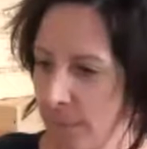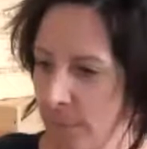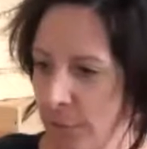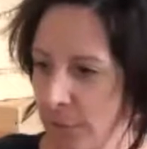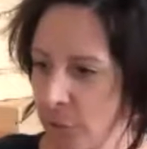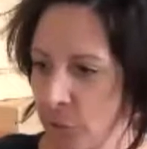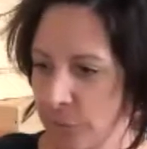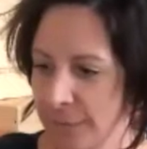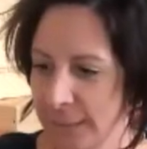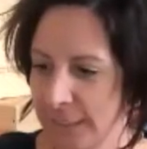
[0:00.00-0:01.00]
Our current
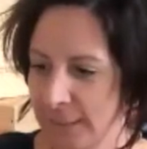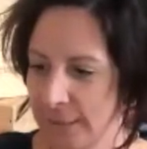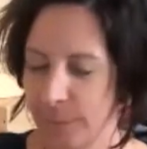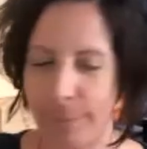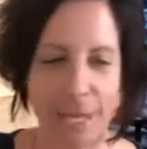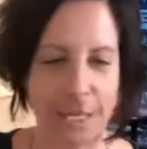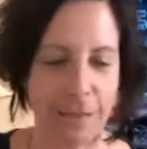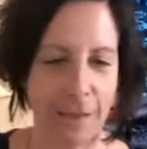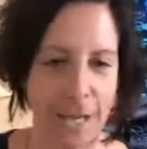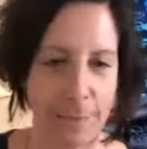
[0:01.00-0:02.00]
release is back in
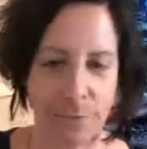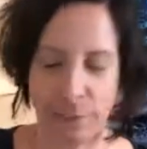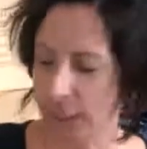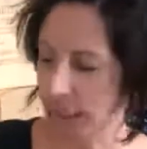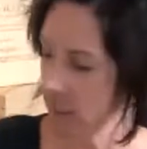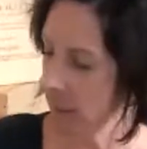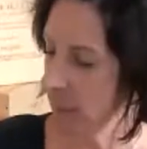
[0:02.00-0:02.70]
library.